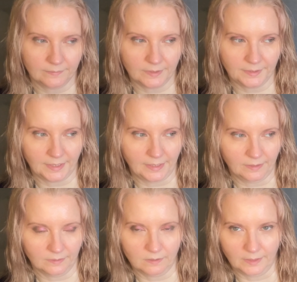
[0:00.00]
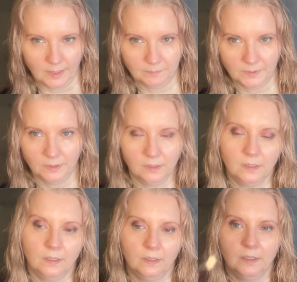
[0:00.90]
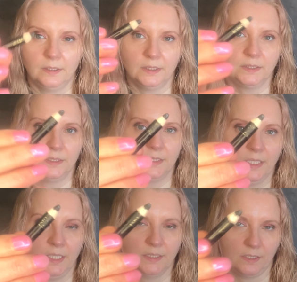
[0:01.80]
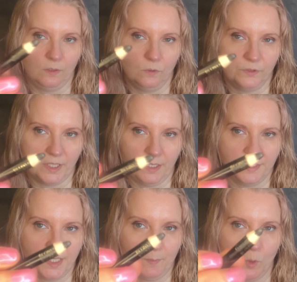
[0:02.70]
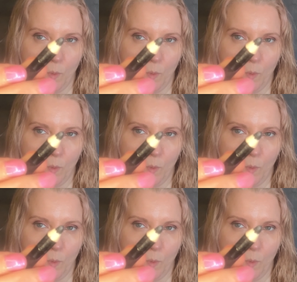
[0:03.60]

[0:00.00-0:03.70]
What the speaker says: aren't they? I am. This is the Estée Lauder Double